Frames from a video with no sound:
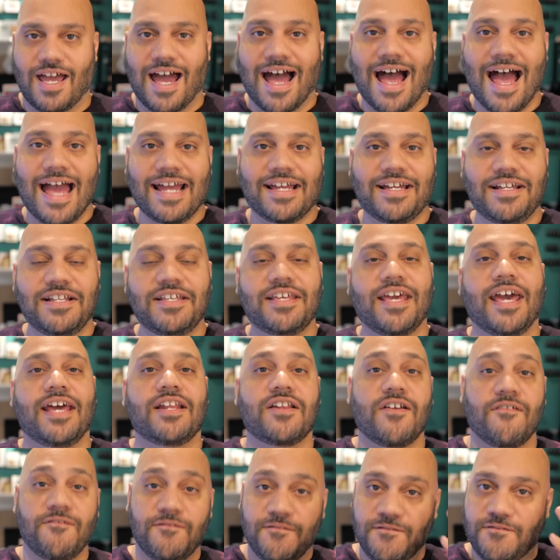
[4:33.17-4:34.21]
I could
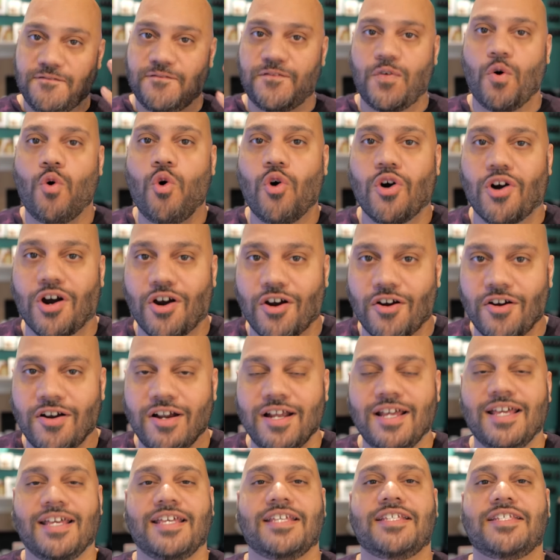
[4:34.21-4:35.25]
get 4
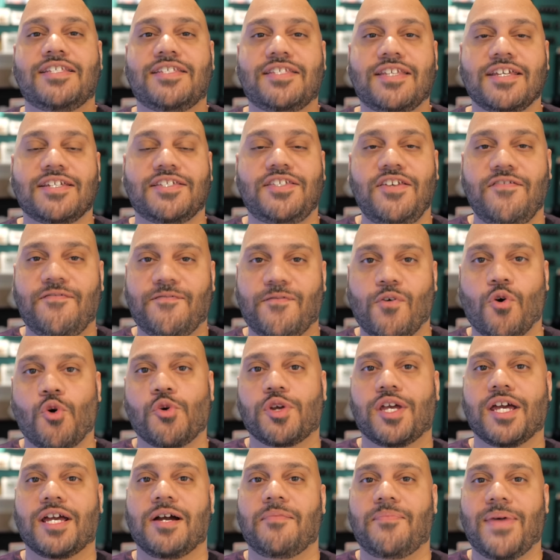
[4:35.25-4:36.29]
64
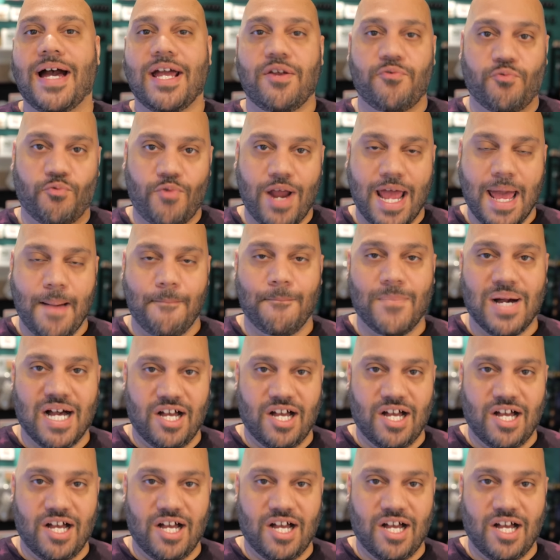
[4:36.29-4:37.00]
gigabyte RAM